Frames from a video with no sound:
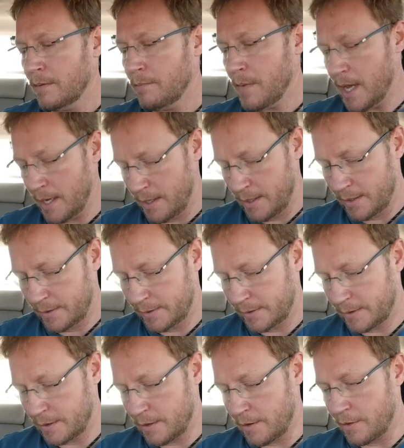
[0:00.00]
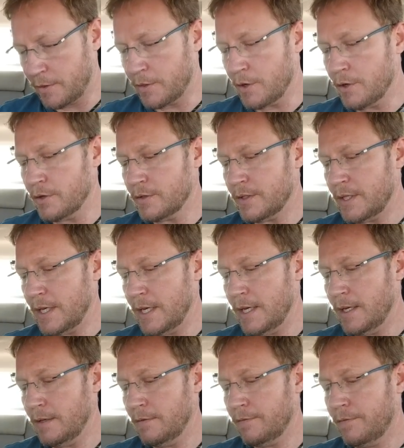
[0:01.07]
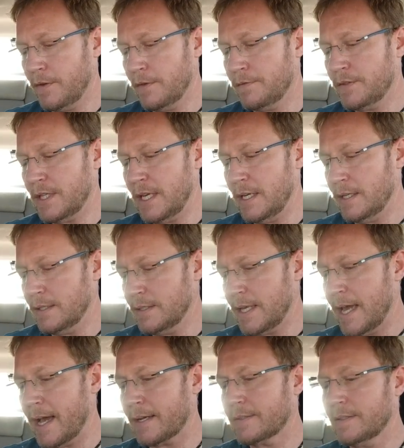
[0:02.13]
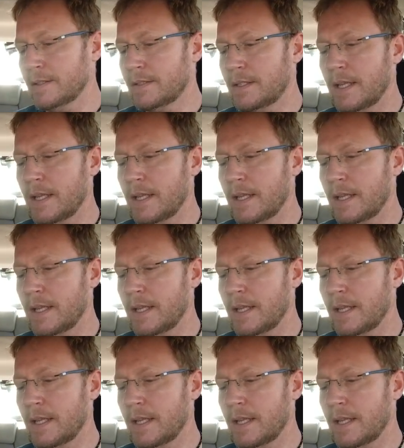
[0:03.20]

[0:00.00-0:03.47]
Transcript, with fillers: minus 13, 15 in taxes.